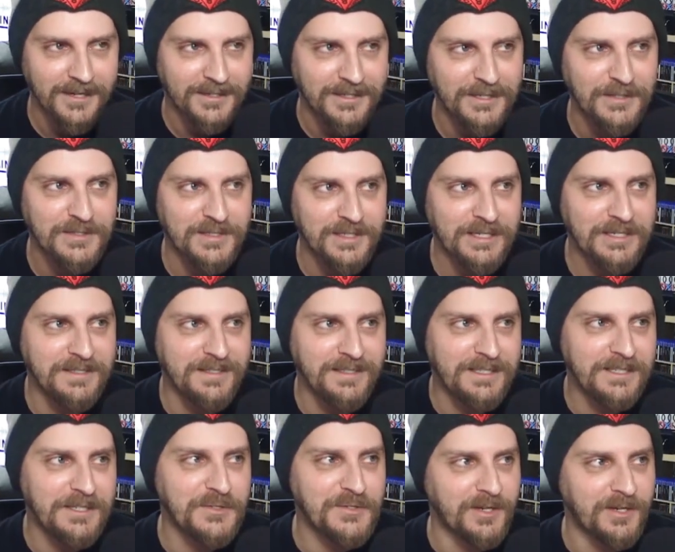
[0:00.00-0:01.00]

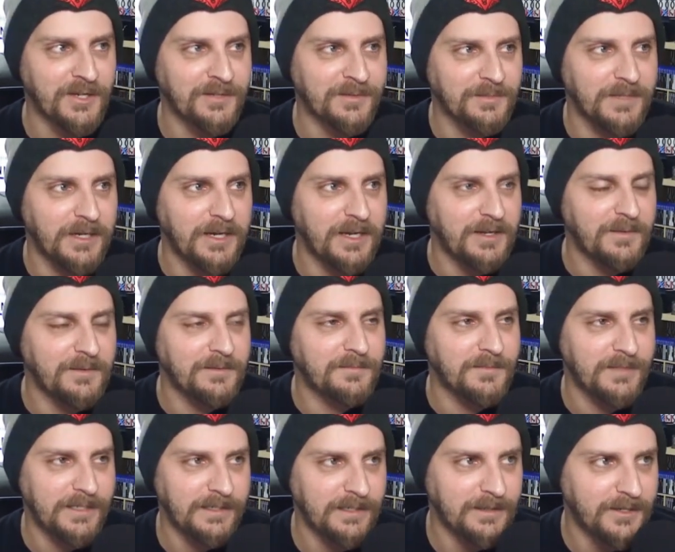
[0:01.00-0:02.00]
He is an
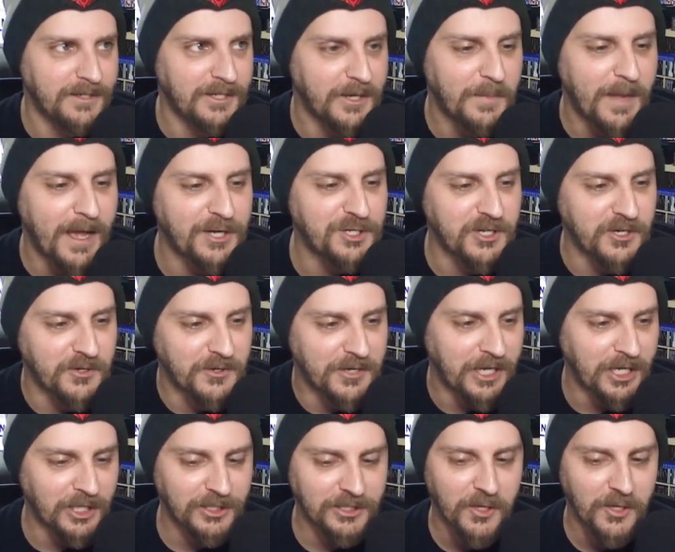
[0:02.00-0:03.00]

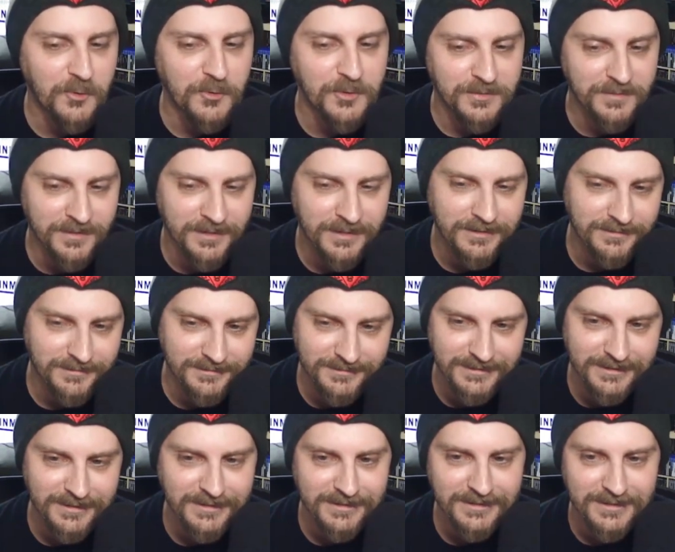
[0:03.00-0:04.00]
imaginary clone
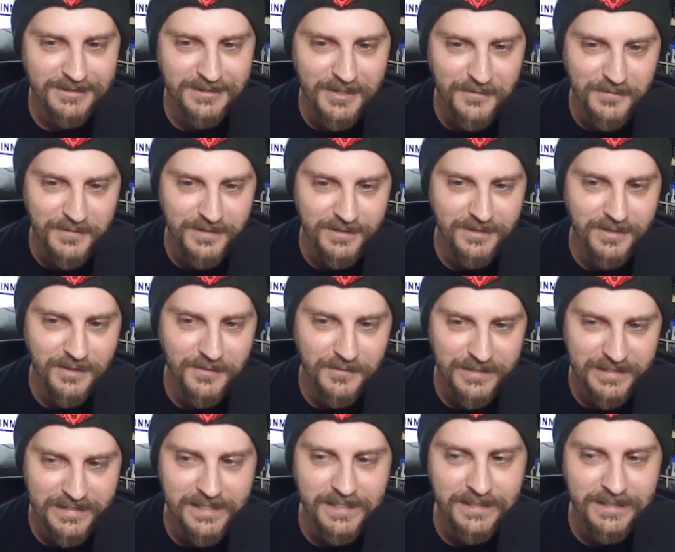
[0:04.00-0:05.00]
of
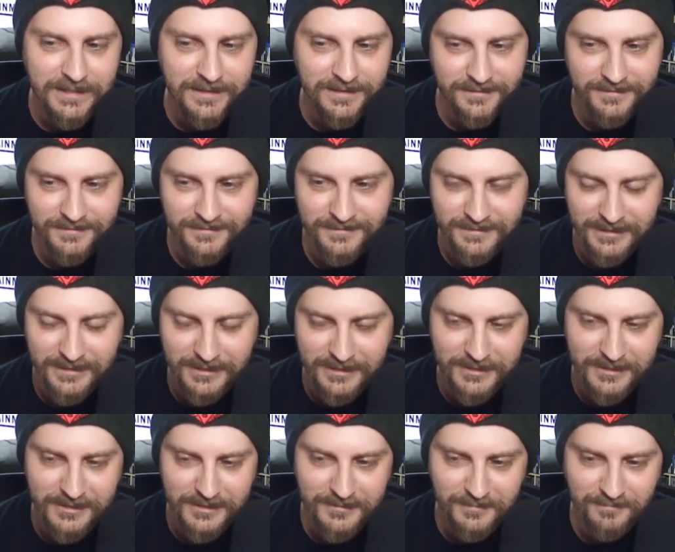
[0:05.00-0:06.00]
a city
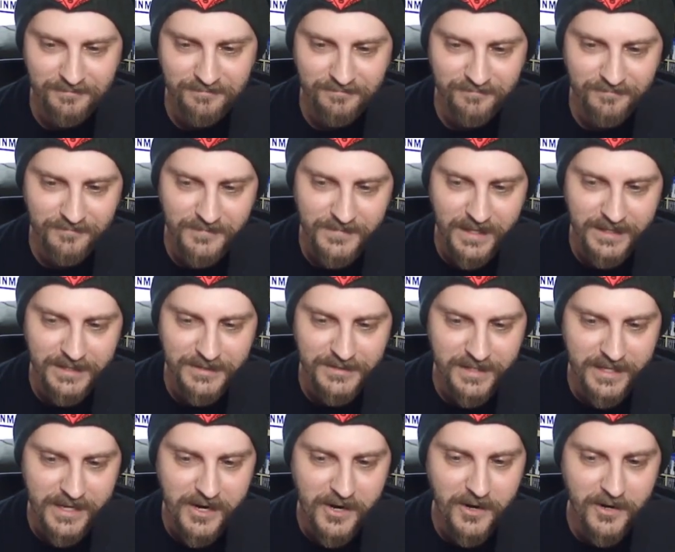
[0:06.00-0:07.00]
that is
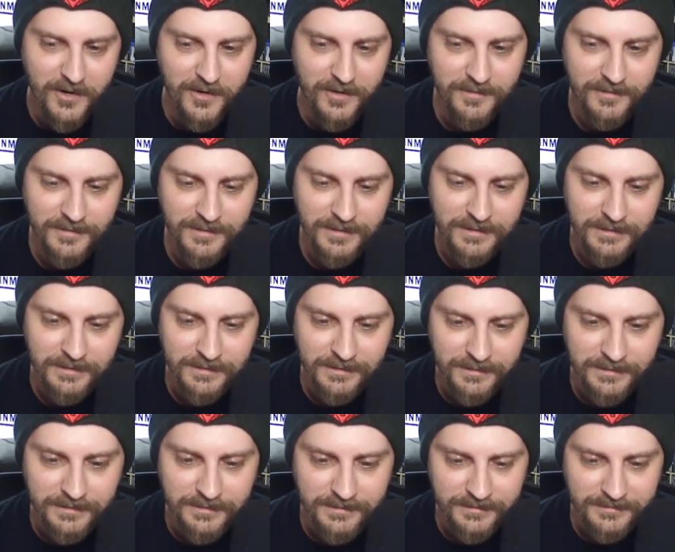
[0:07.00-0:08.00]
there
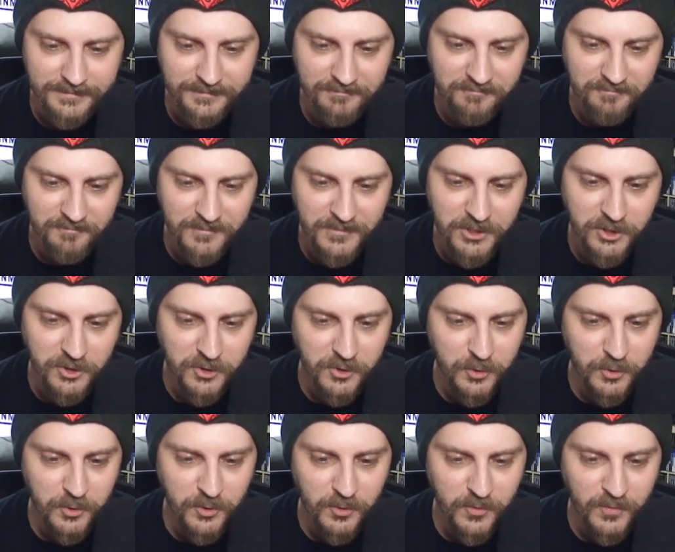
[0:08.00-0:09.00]

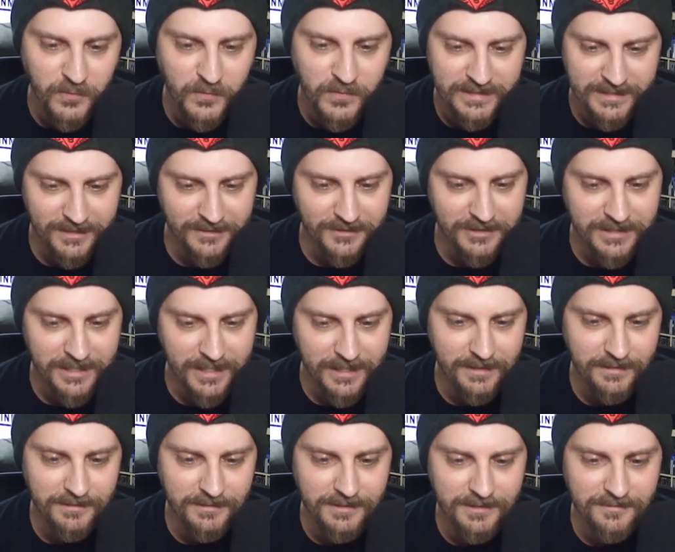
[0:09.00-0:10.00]
to
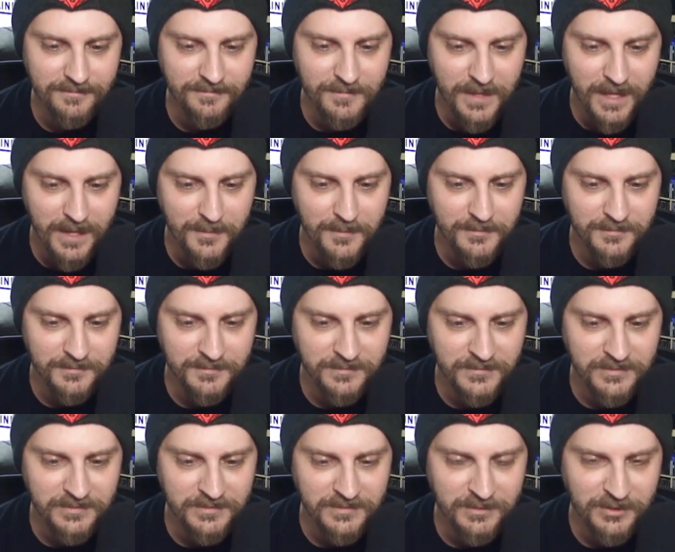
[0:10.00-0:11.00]
facilitate them
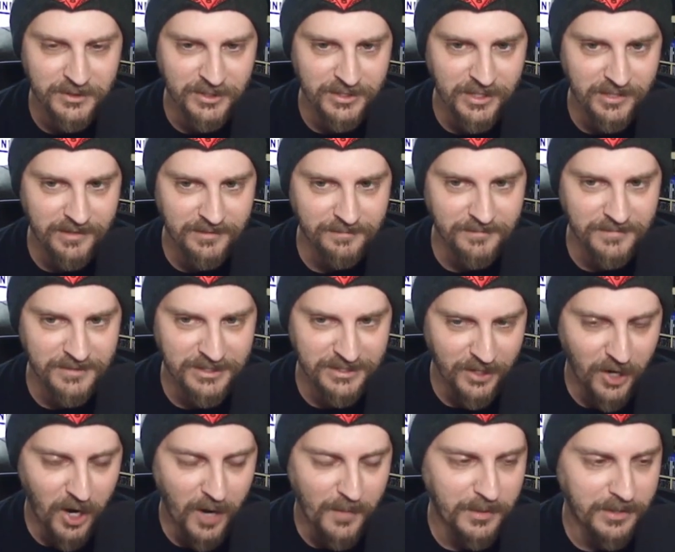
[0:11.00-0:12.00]

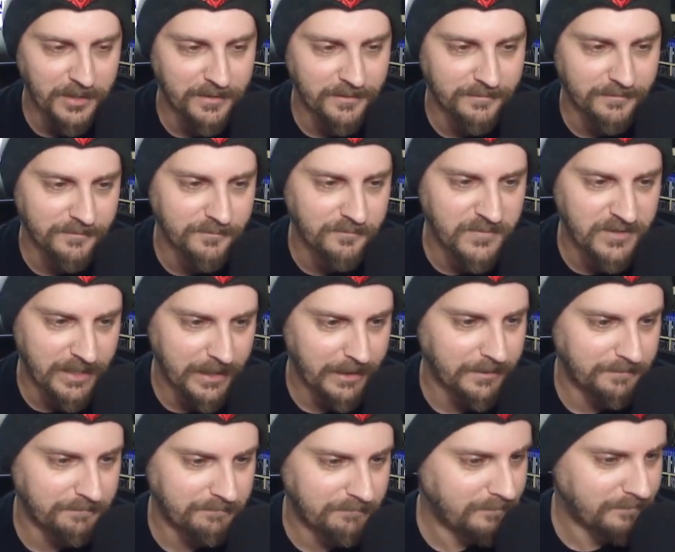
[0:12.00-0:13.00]
stopping
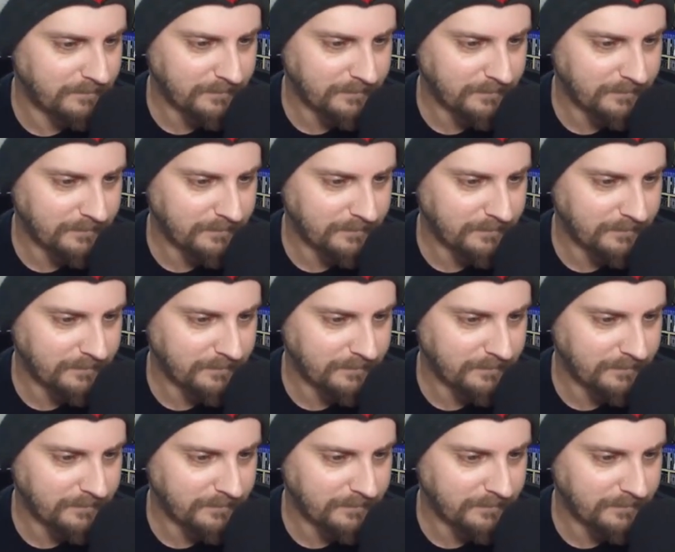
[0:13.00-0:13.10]
sin.